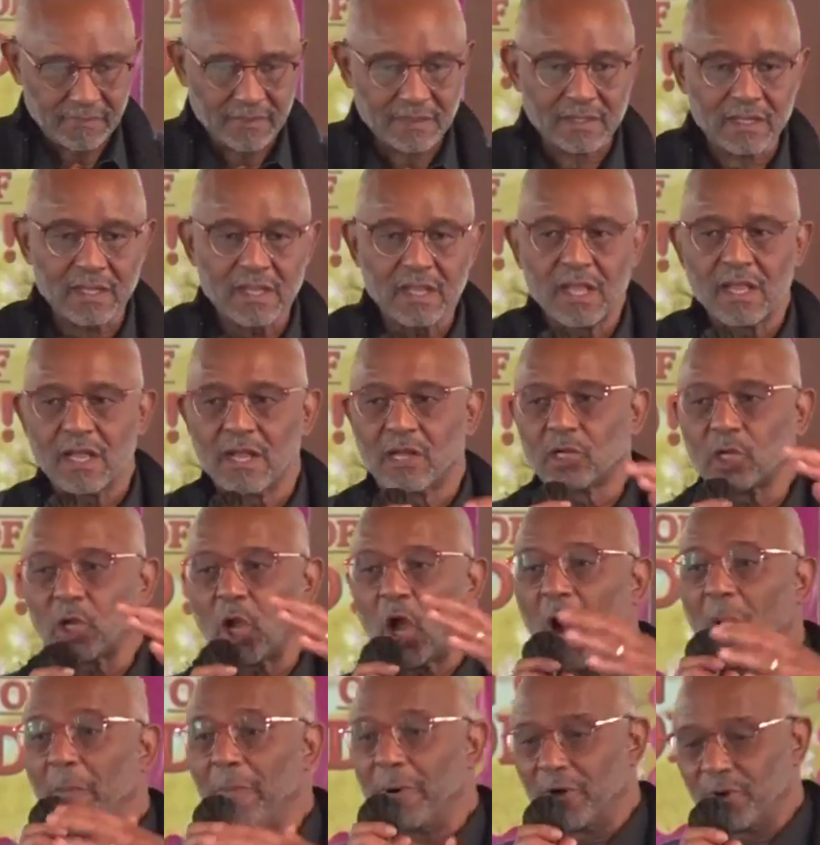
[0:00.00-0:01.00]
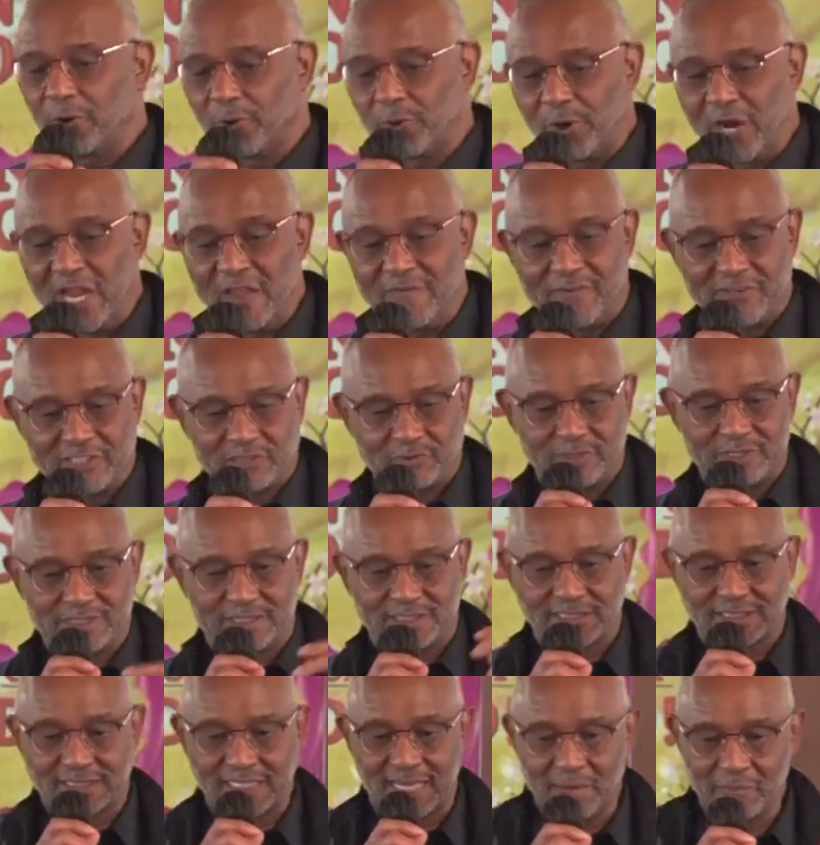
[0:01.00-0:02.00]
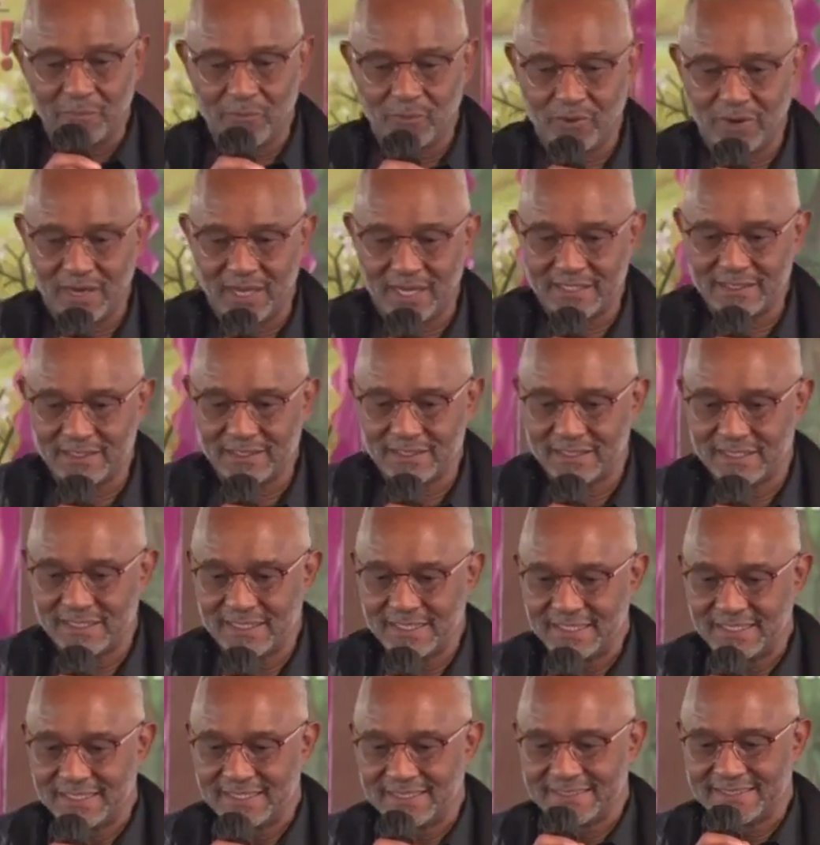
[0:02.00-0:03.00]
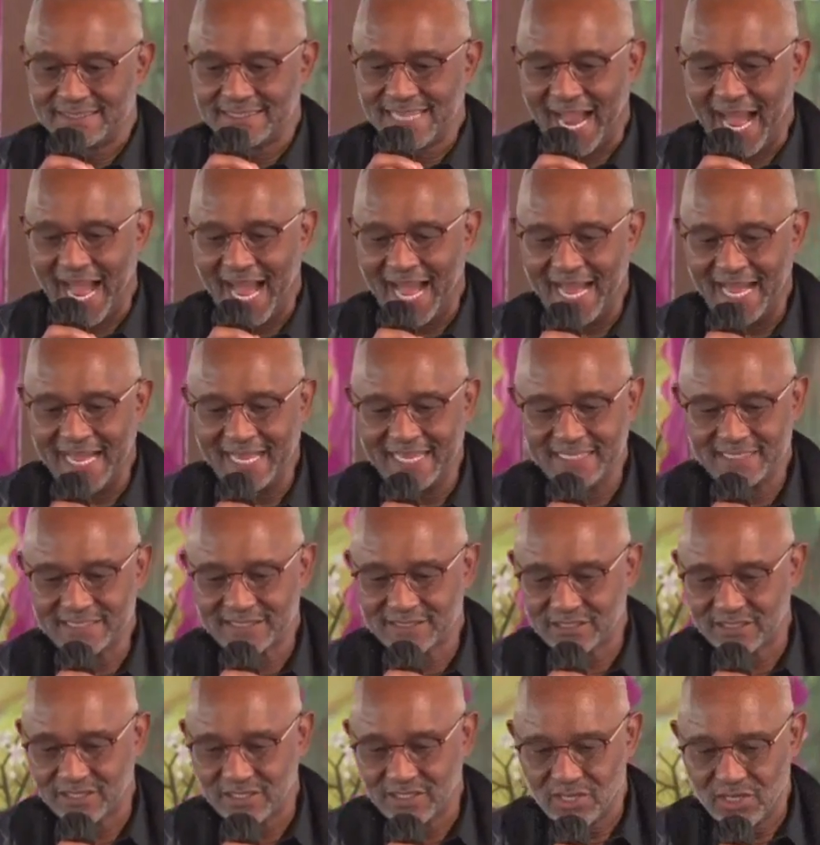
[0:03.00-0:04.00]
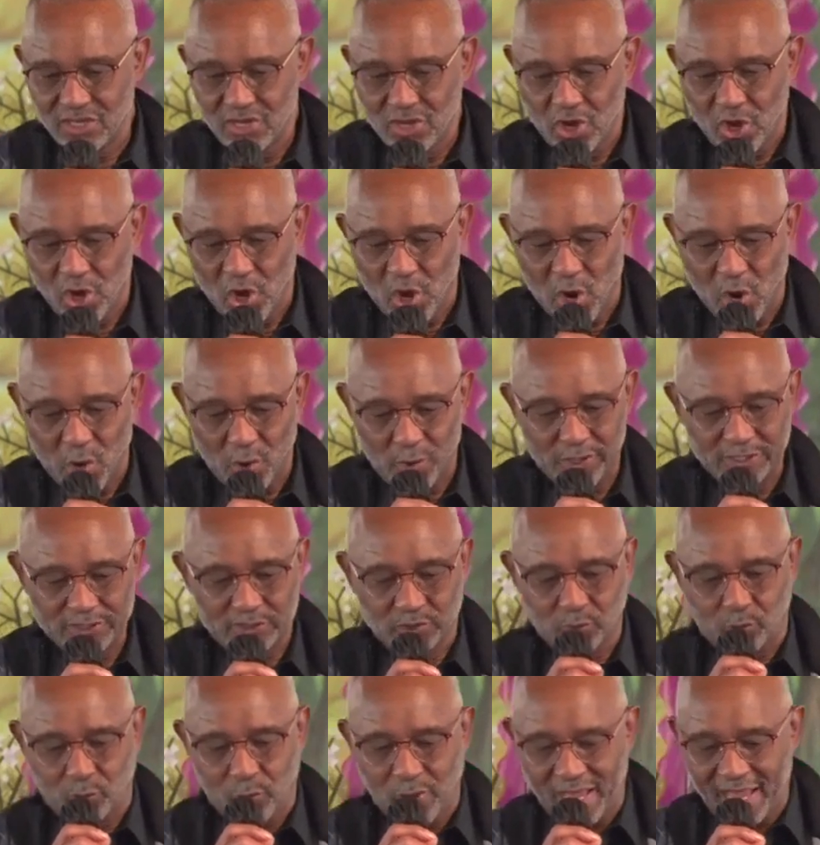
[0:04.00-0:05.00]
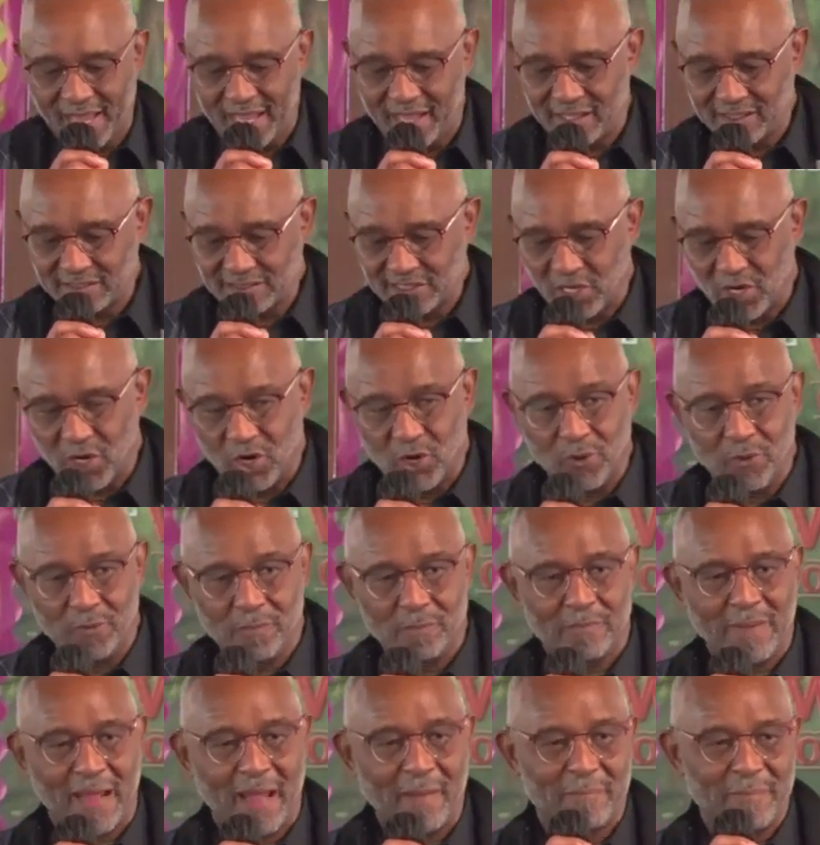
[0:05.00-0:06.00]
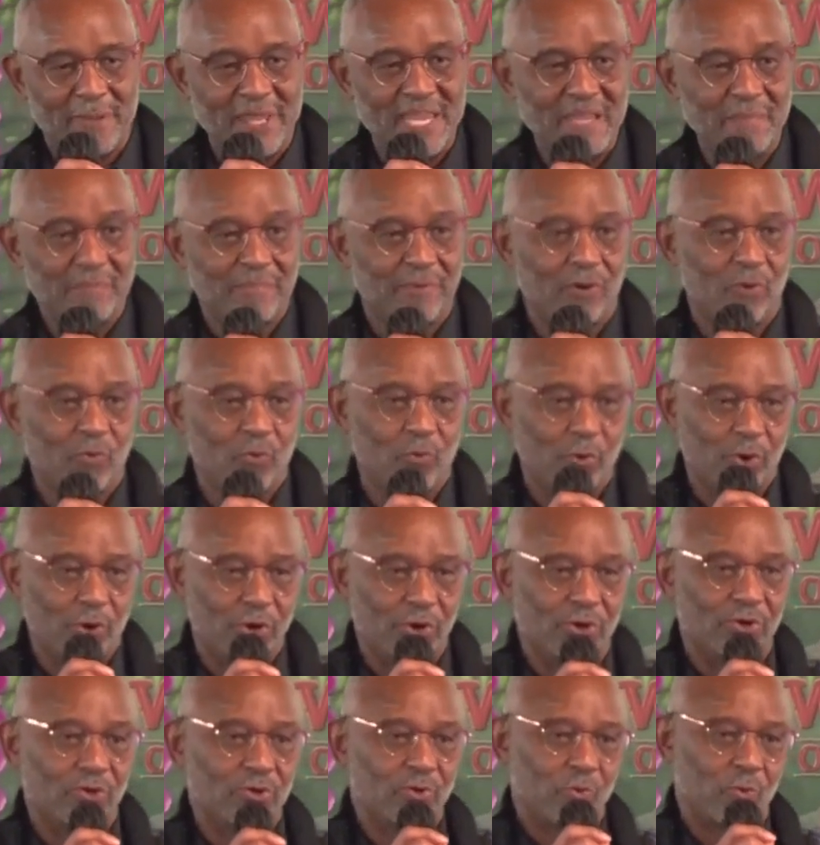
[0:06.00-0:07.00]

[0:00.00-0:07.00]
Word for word: Global grief is when someone dies who was well known by people worldwide.